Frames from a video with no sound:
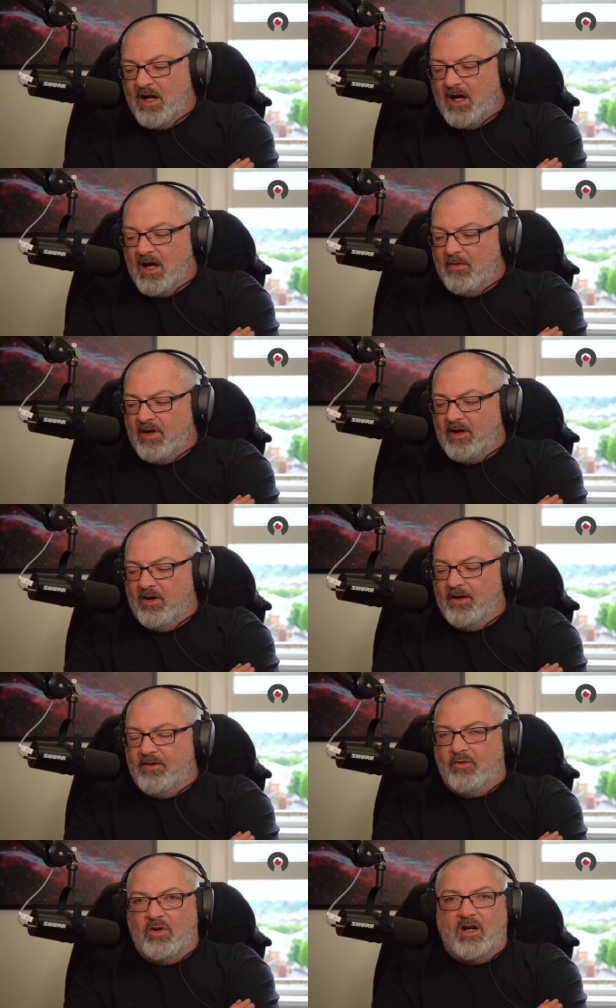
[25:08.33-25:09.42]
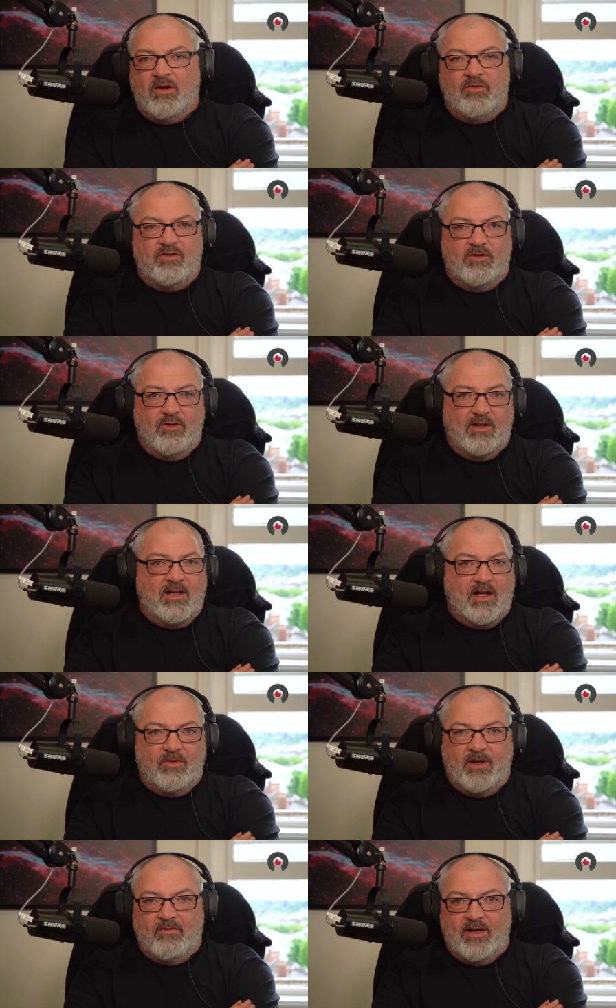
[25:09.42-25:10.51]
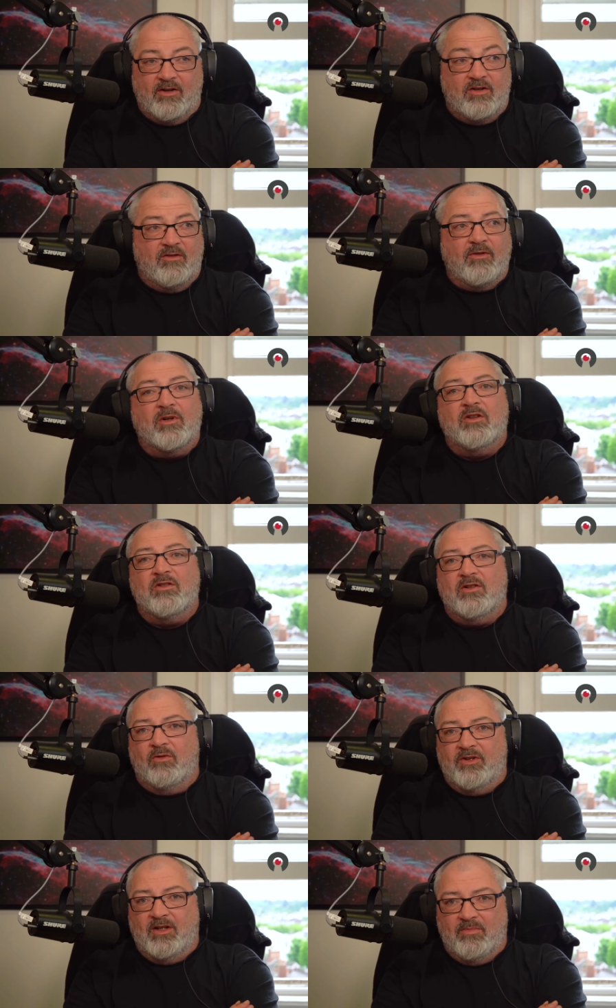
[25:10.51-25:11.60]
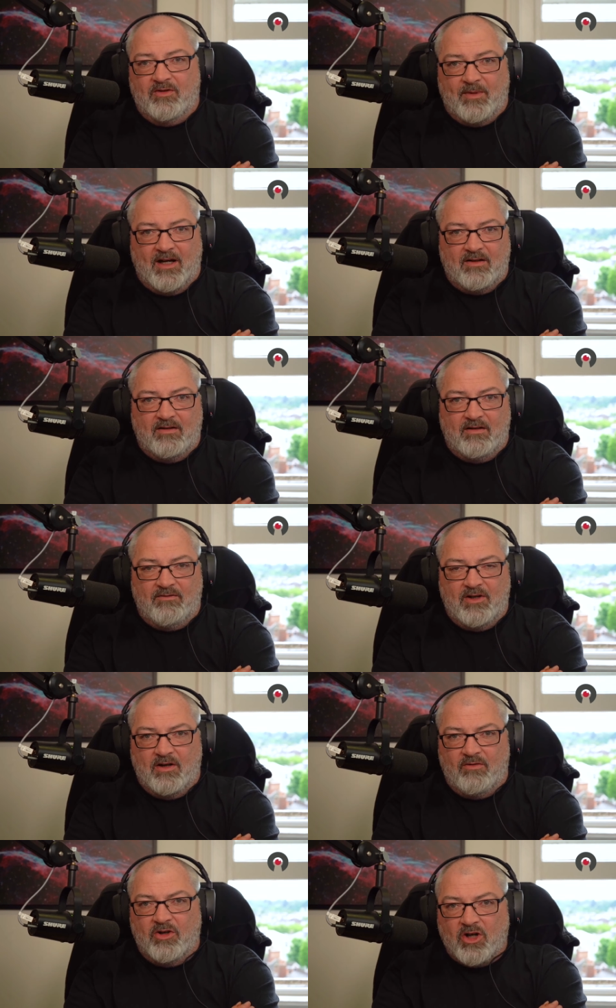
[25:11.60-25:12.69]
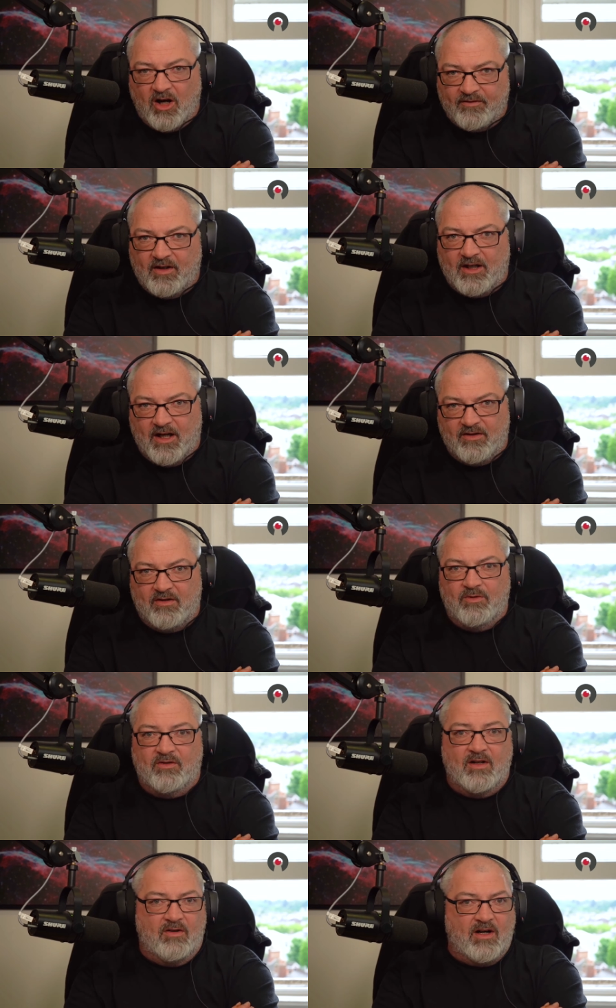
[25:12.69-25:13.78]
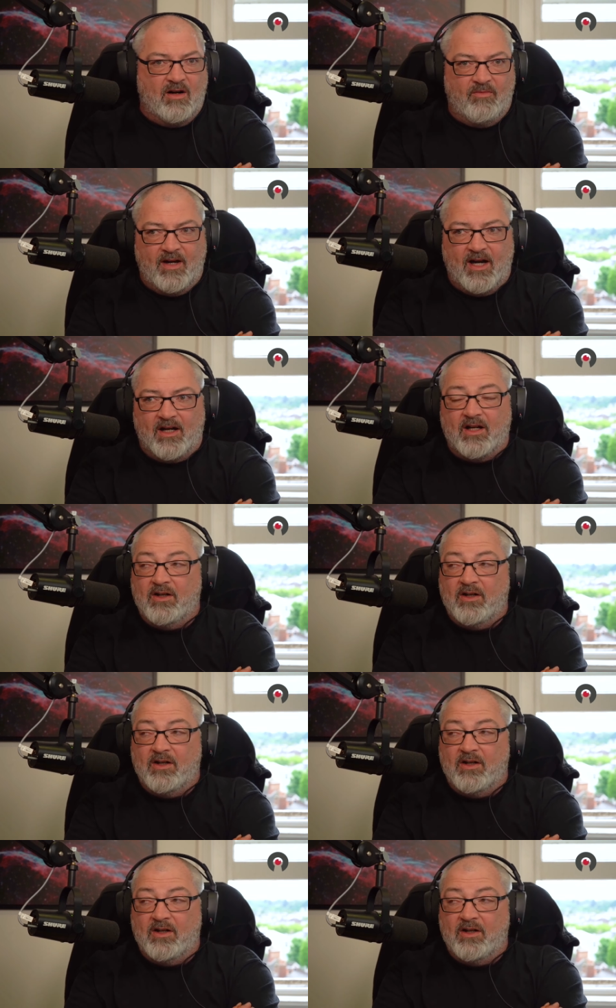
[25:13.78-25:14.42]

Um, and I thought I would do it the other way around. I do it from a consulting perspective. You know, look after the customers and they'll come back.